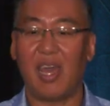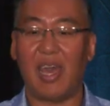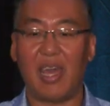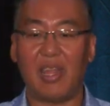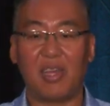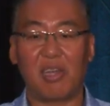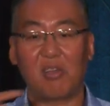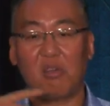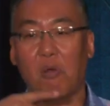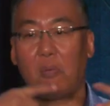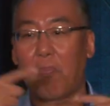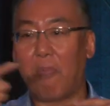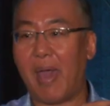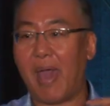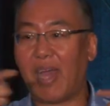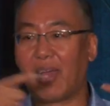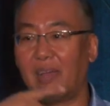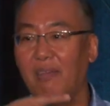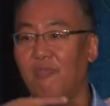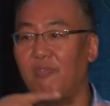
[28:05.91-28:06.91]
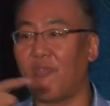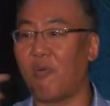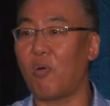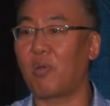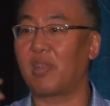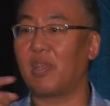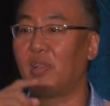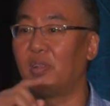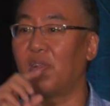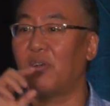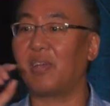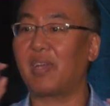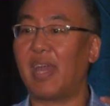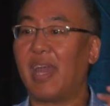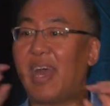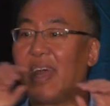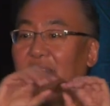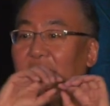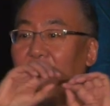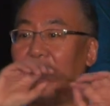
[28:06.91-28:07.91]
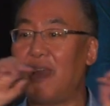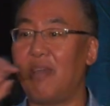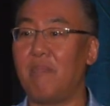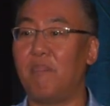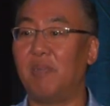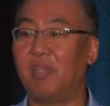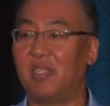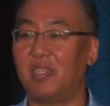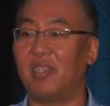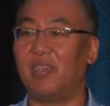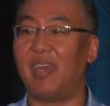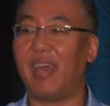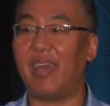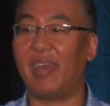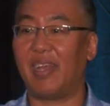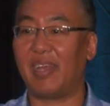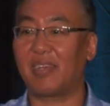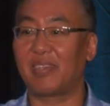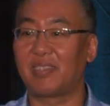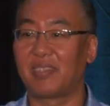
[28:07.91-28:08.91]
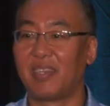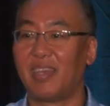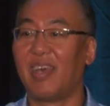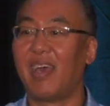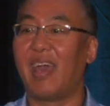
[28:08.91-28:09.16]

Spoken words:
and they can go back and forth and look at their epigenetics